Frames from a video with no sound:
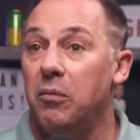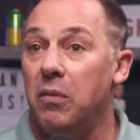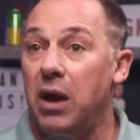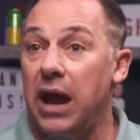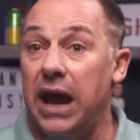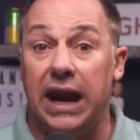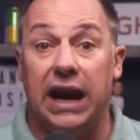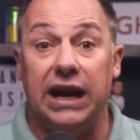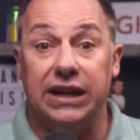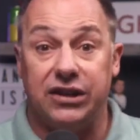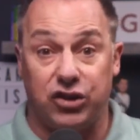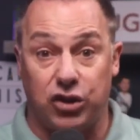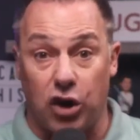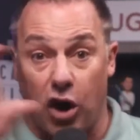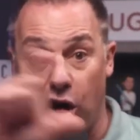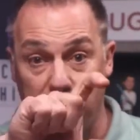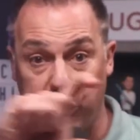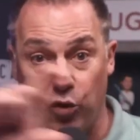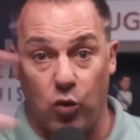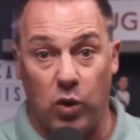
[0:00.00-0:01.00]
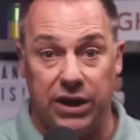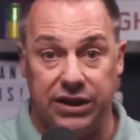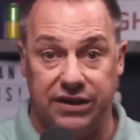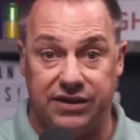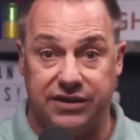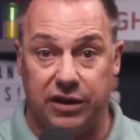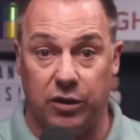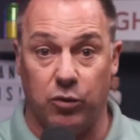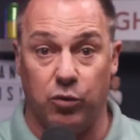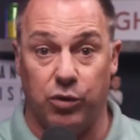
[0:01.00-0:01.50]
I saw the ones
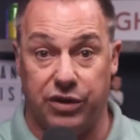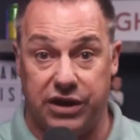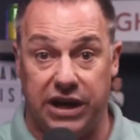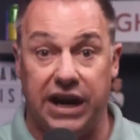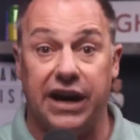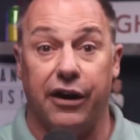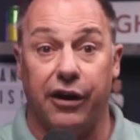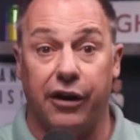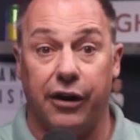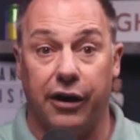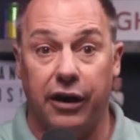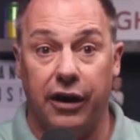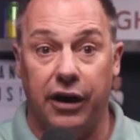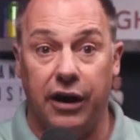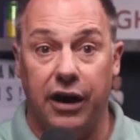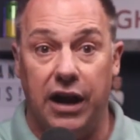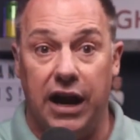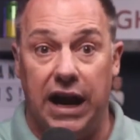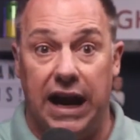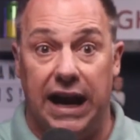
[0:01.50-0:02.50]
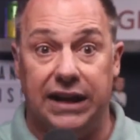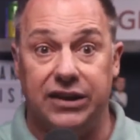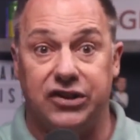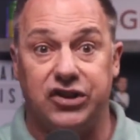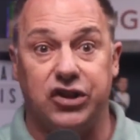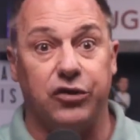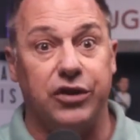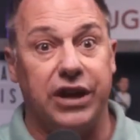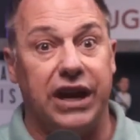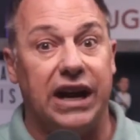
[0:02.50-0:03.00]
that were there. And
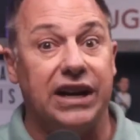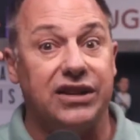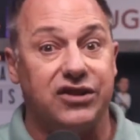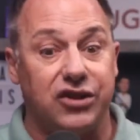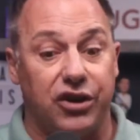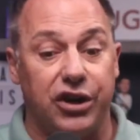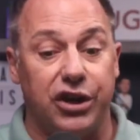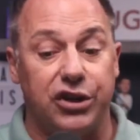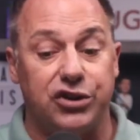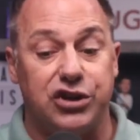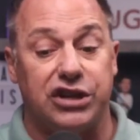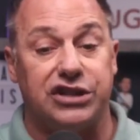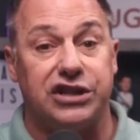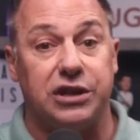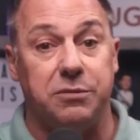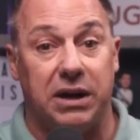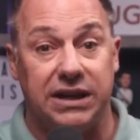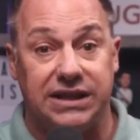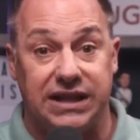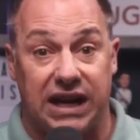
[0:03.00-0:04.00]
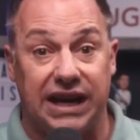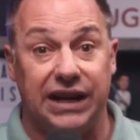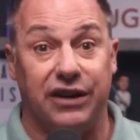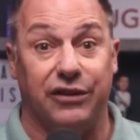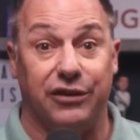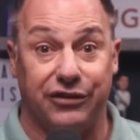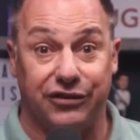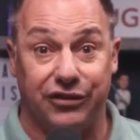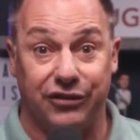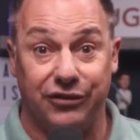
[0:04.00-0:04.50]
so then I started adjusting my
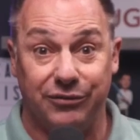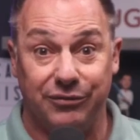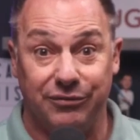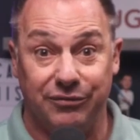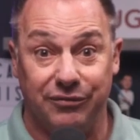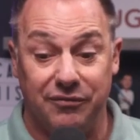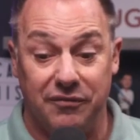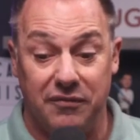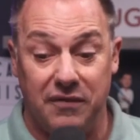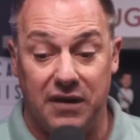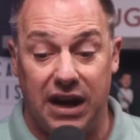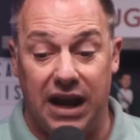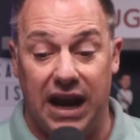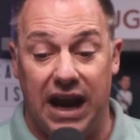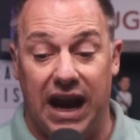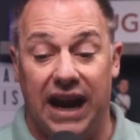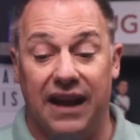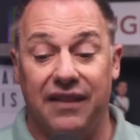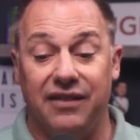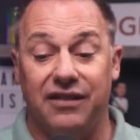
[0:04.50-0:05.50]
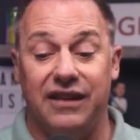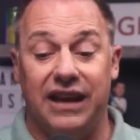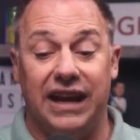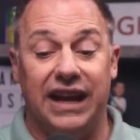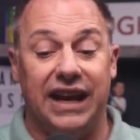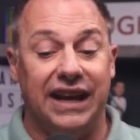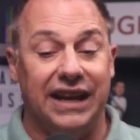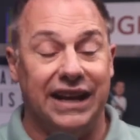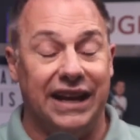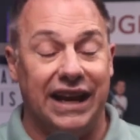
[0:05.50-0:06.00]
titles. And
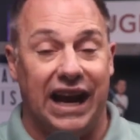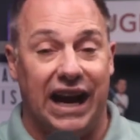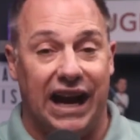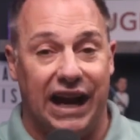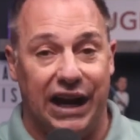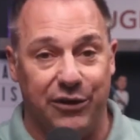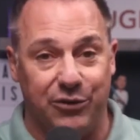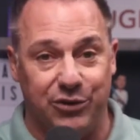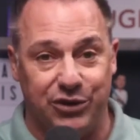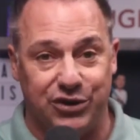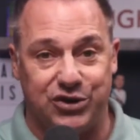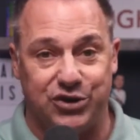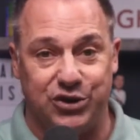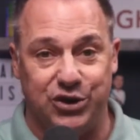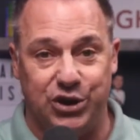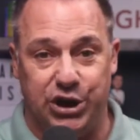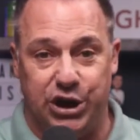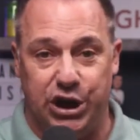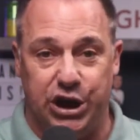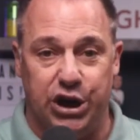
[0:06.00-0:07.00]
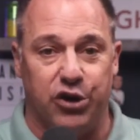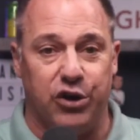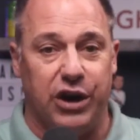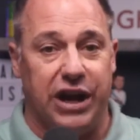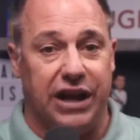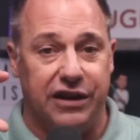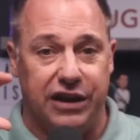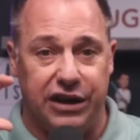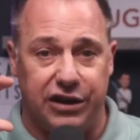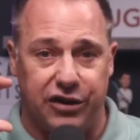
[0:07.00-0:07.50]
then I was, I
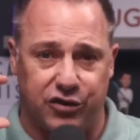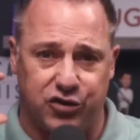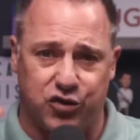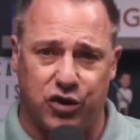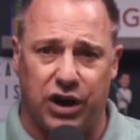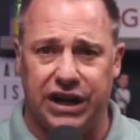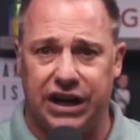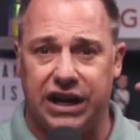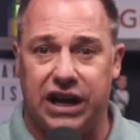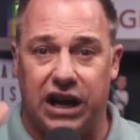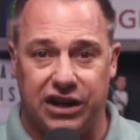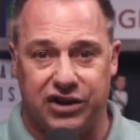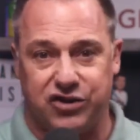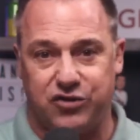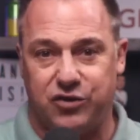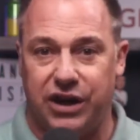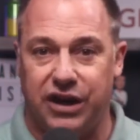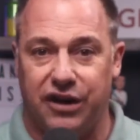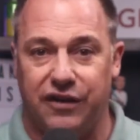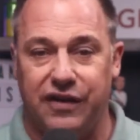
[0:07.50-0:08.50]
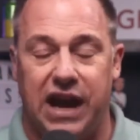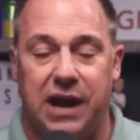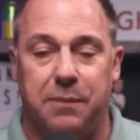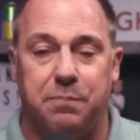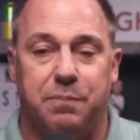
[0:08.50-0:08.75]
was trying to concentrate on that.